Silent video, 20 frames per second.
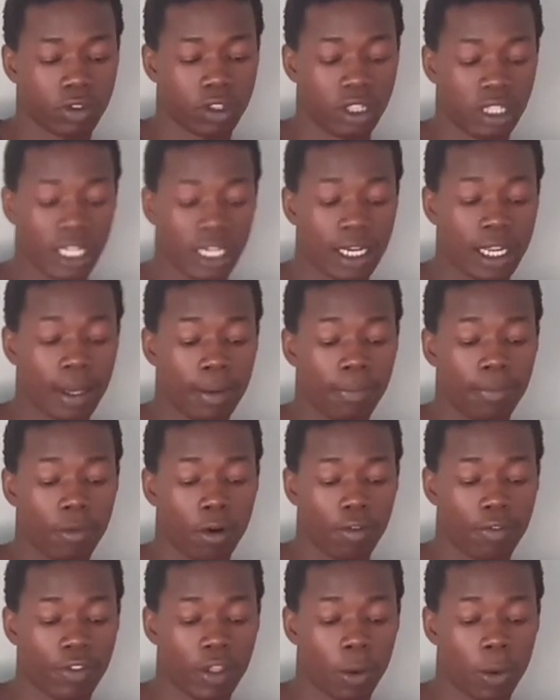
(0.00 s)
the name
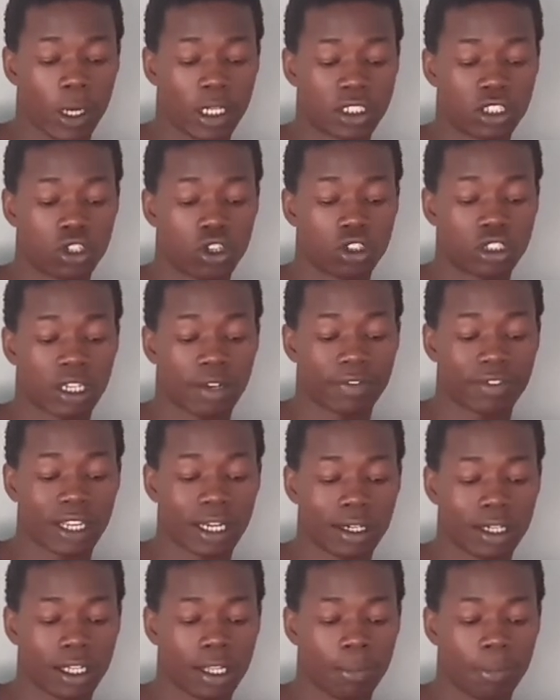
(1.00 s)
of the white note
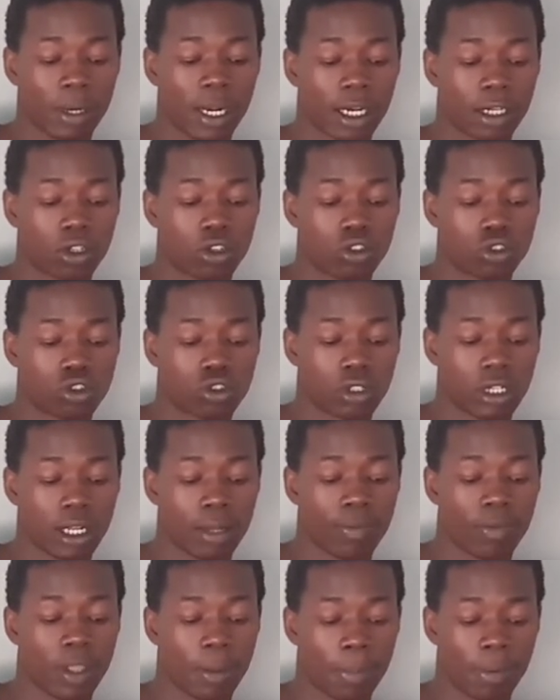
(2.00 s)
after the black note to
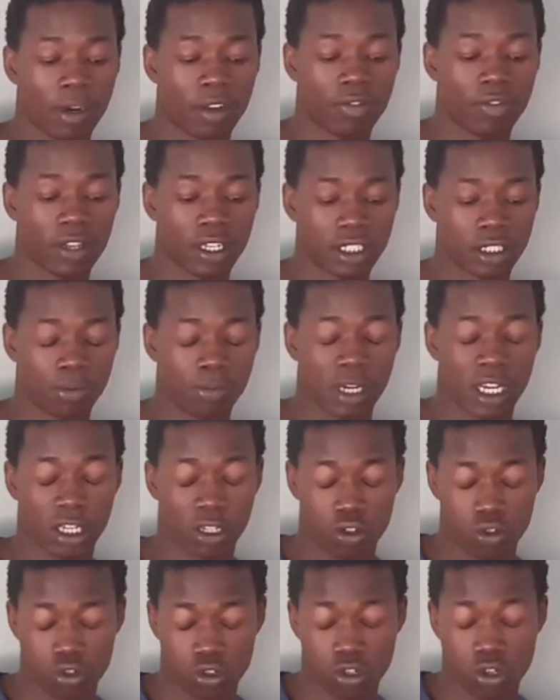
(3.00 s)
name the previous black
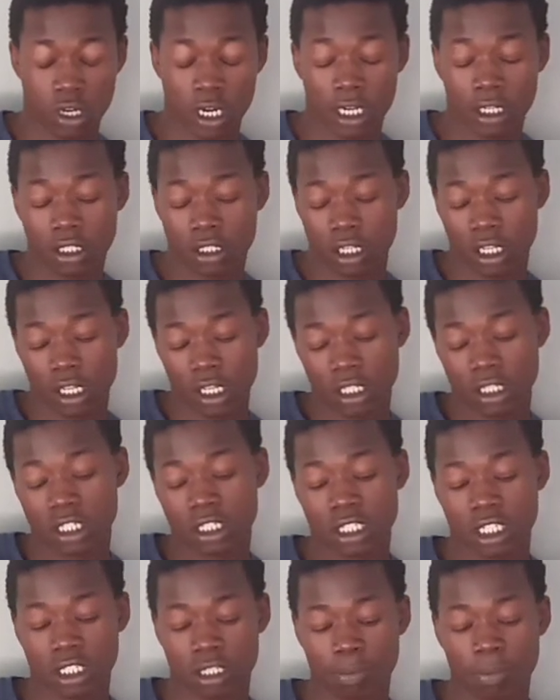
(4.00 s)
note, alright? This is
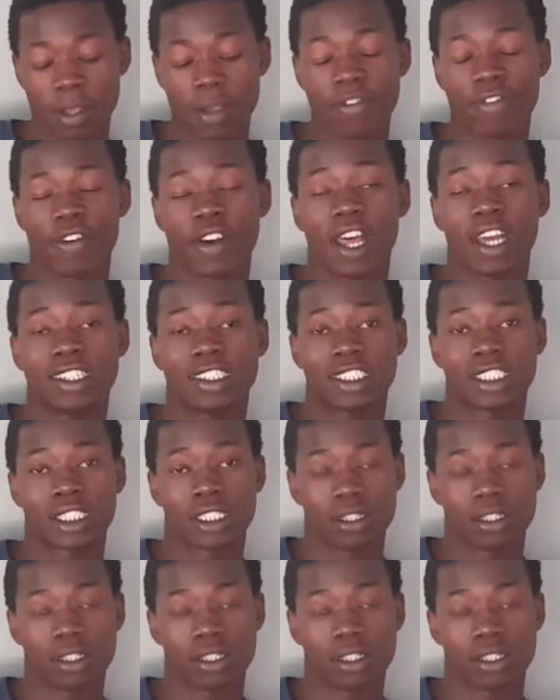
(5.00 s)
A flat,